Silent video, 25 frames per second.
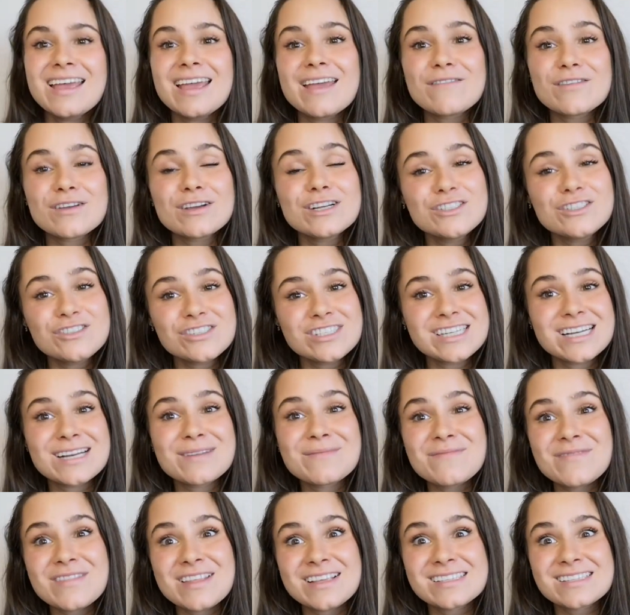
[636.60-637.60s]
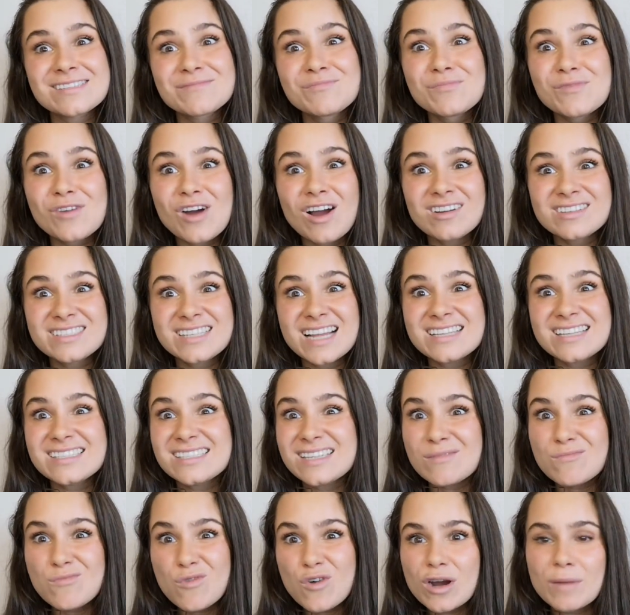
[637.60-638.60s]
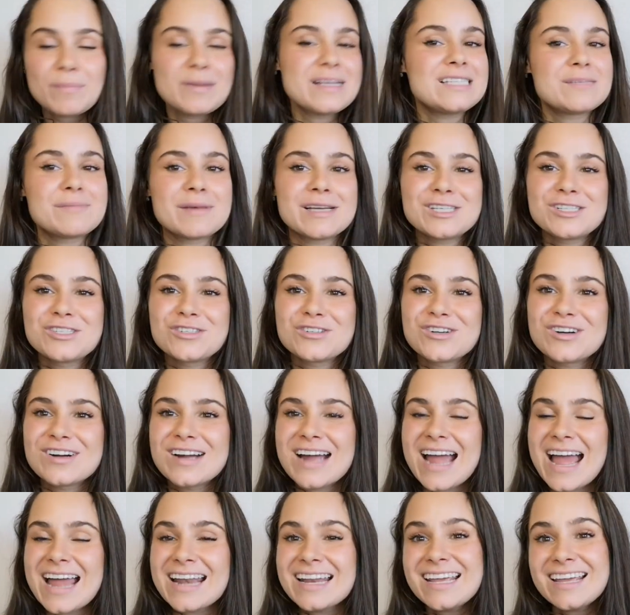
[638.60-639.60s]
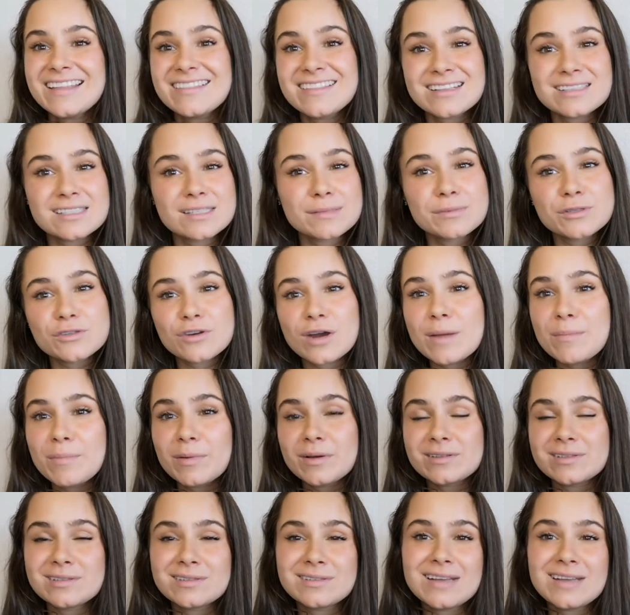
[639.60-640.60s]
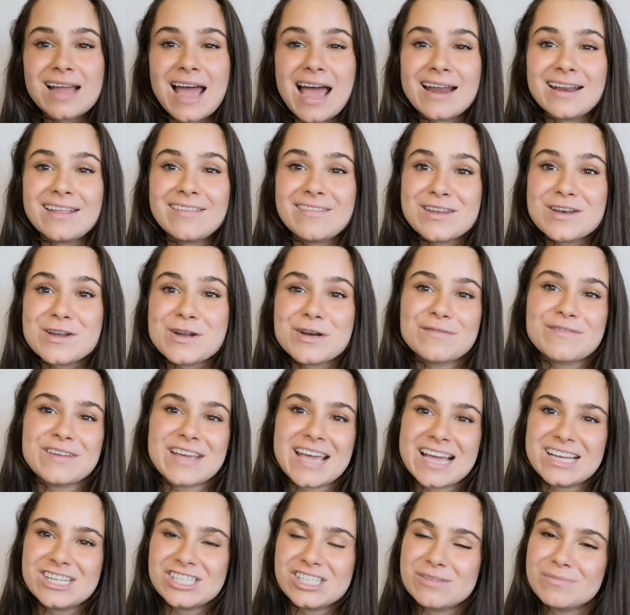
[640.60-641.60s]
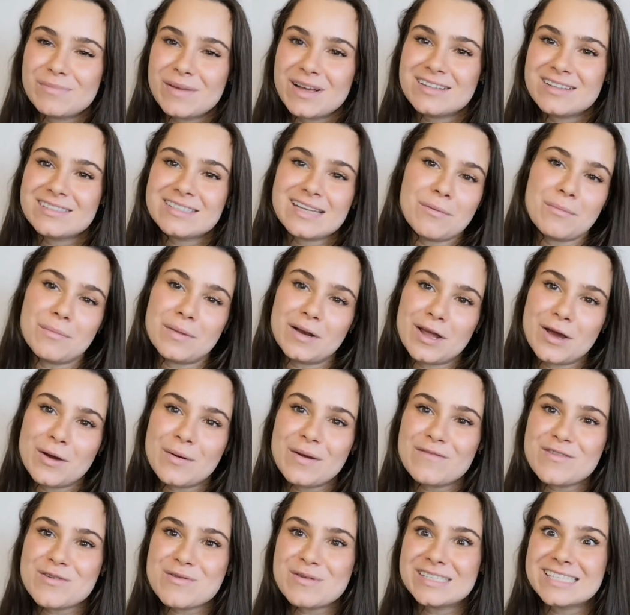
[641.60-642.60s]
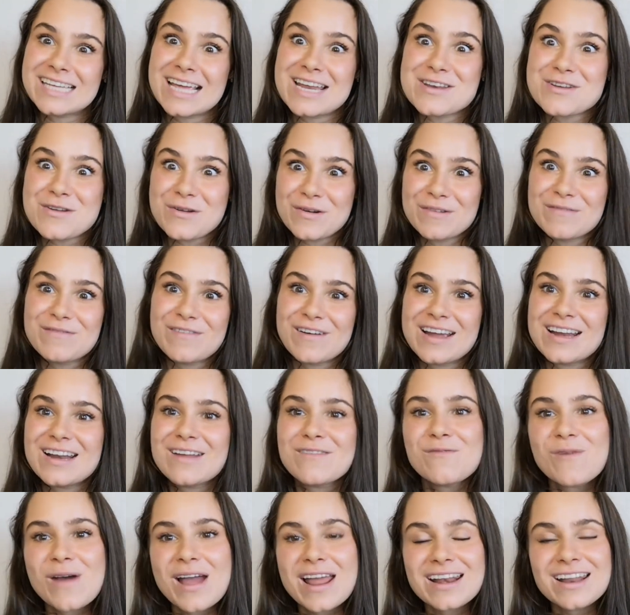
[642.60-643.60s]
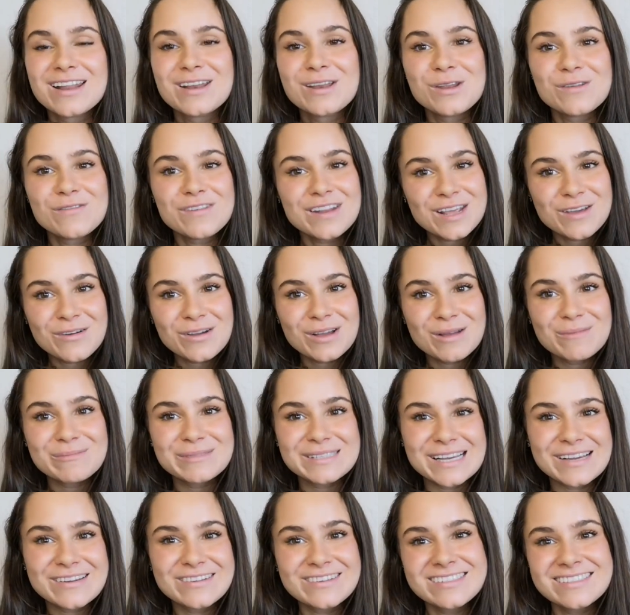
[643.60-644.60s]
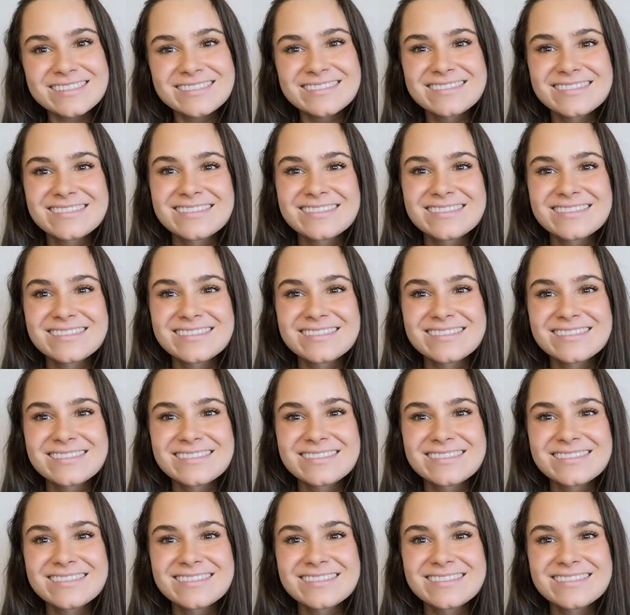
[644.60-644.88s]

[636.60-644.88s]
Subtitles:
If you're interested in this content and more, please make sure and hit that subscribe button and hit the notification bell down below if you want to get notified of when a new video comes out.